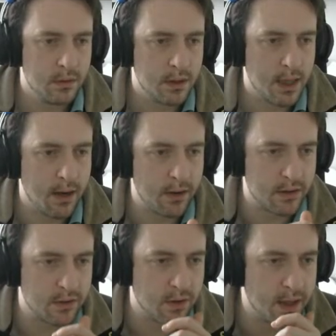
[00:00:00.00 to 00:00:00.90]

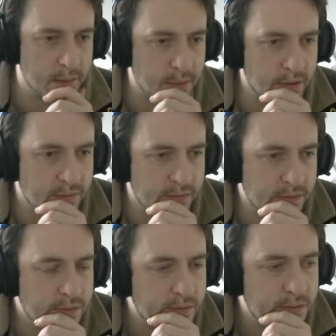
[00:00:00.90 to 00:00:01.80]
Character.add buff.
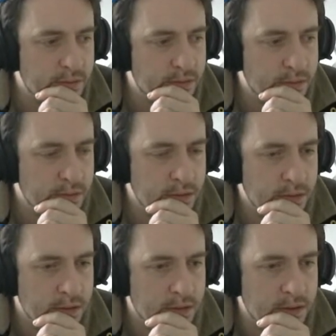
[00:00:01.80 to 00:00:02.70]

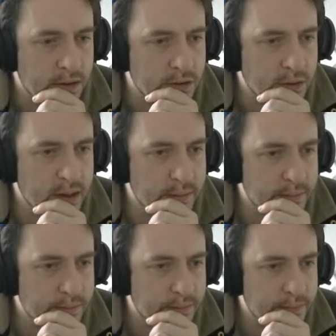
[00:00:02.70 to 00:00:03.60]
That'll do it.
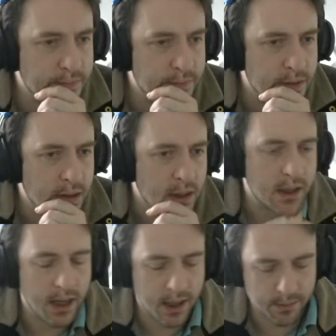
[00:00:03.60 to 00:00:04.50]

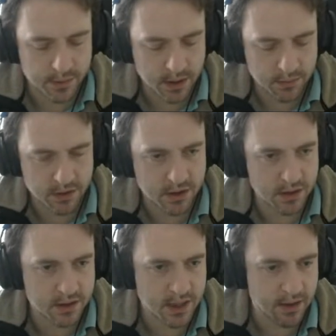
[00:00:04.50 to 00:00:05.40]
Okay, I'm just
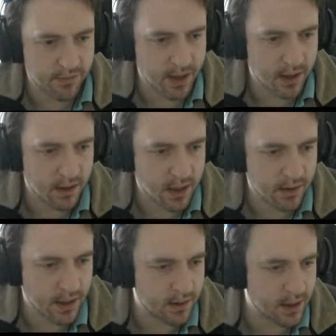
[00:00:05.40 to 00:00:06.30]
gonna save that.
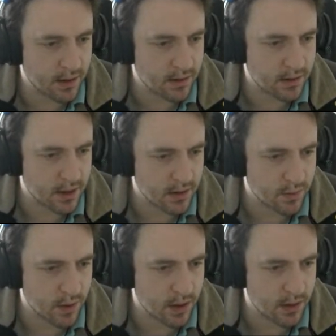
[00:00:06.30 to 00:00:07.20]
That's why.